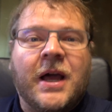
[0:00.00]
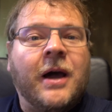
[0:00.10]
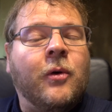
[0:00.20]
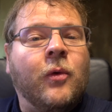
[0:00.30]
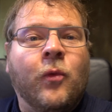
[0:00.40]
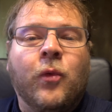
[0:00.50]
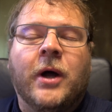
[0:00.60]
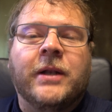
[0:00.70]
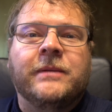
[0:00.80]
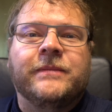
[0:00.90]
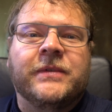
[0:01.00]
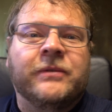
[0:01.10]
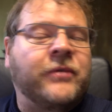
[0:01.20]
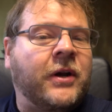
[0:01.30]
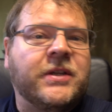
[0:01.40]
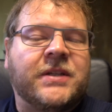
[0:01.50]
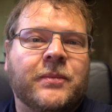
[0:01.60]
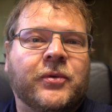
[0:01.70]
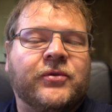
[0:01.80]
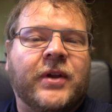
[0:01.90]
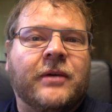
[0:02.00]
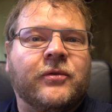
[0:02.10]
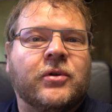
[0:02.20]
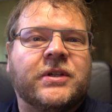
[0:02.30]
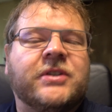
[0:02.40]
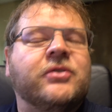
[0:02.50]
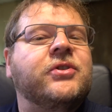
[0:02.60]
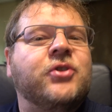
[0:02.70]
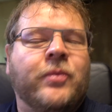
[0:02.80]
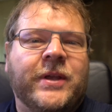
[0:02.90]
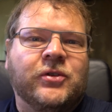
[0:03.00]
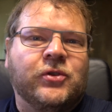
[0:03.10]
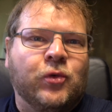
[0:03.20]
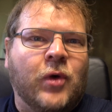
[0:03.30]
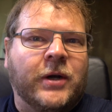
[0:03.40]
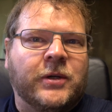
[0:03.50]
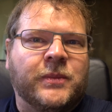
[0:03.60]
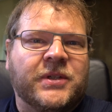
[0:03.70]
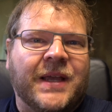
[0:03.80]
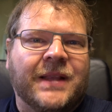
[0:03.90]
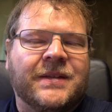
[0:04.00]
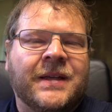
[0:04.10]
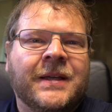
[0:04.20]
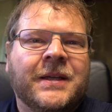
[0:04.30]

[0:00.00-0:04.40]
Now, one very simple trick, of course, is to zoom into 200%.